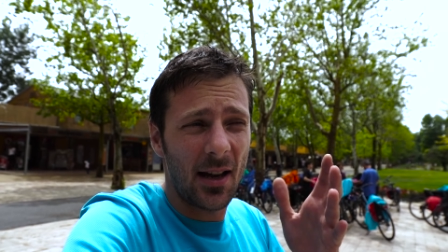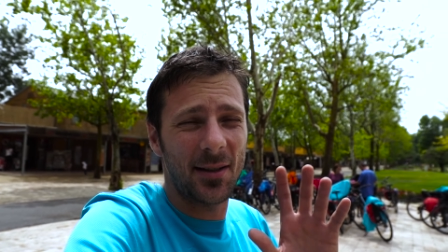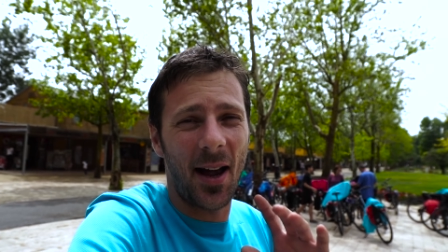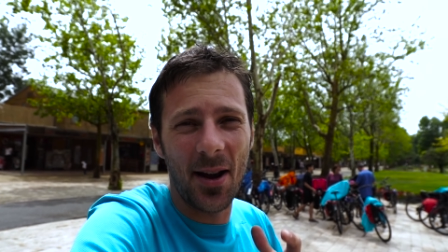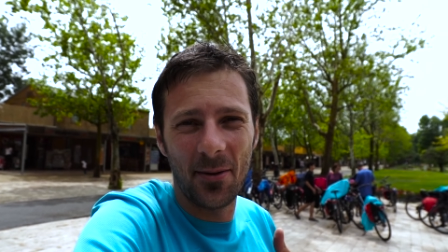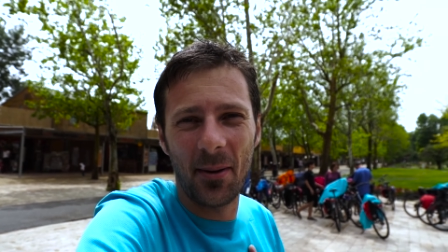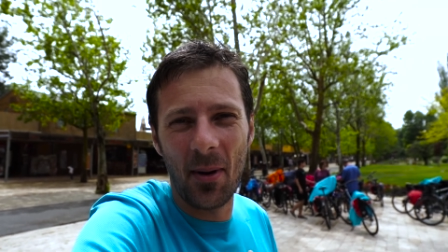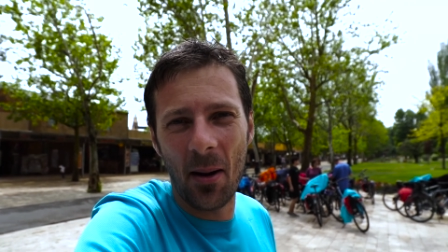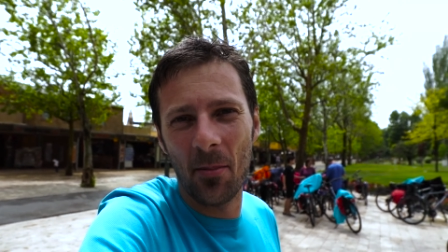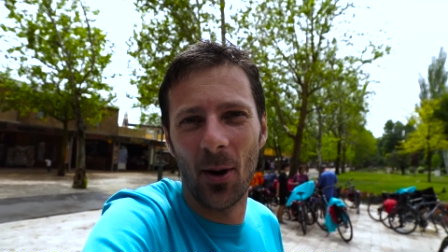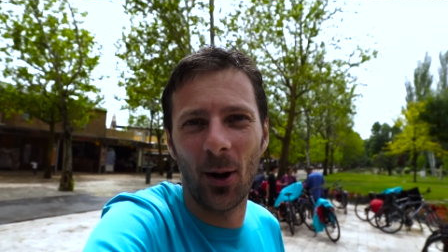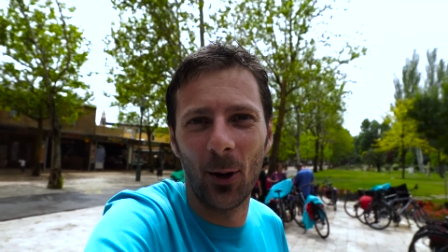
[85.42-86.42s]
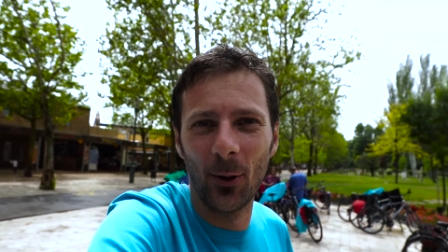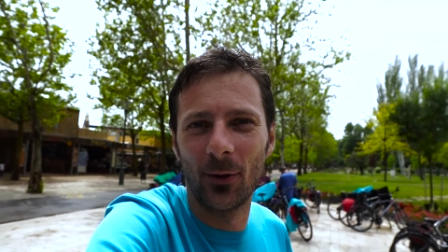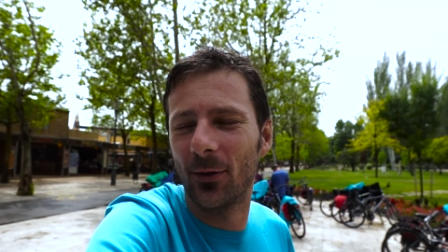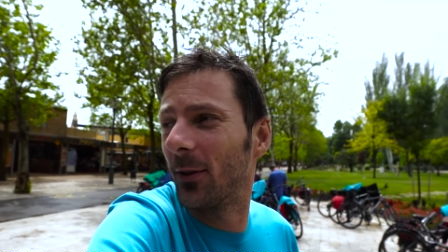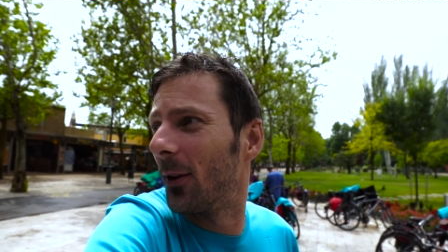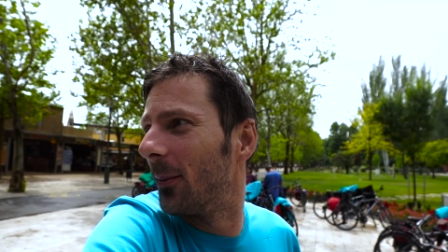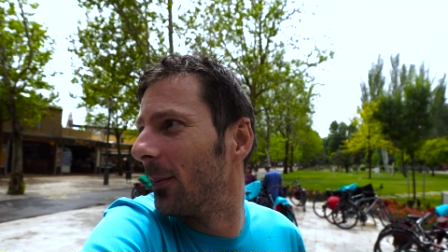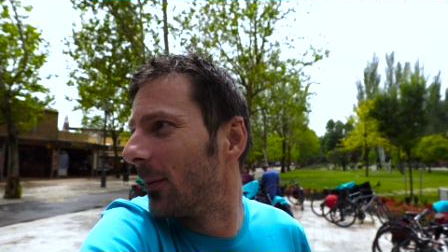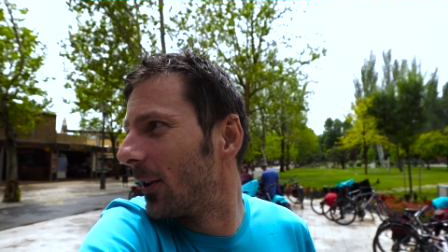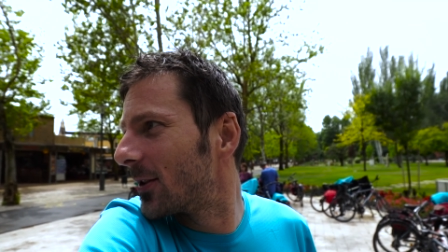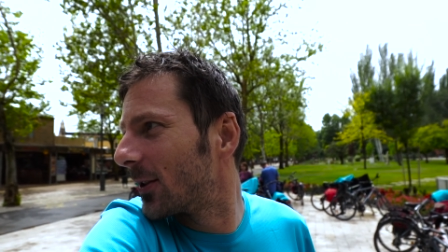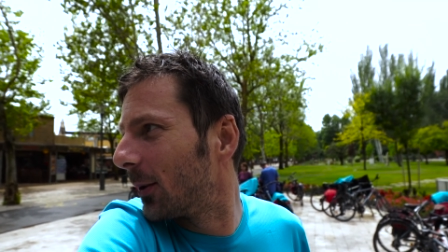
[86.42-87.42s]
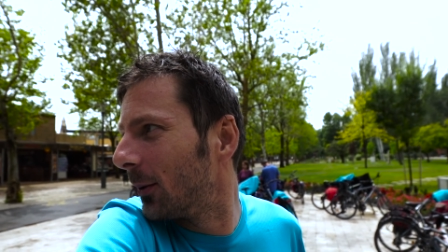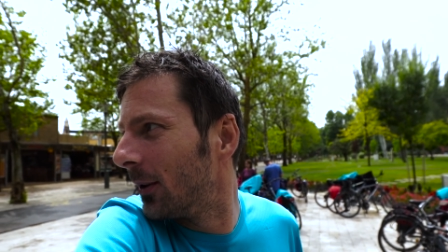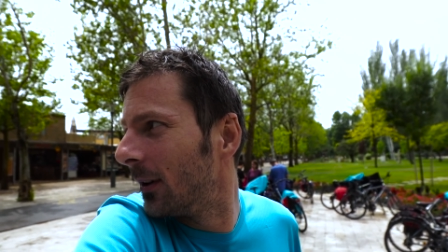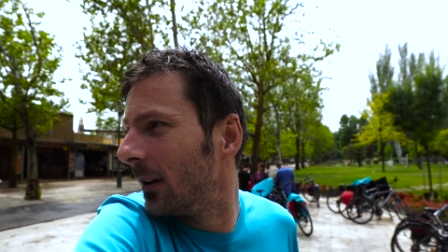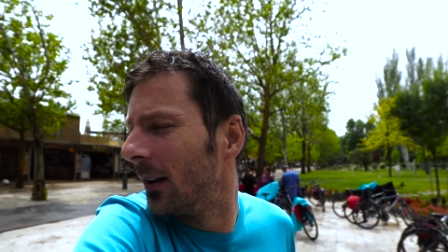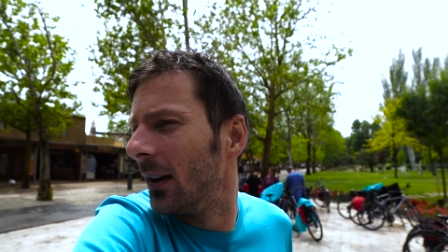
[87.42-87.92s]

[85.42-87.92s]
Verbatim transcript: as I remember good from the school,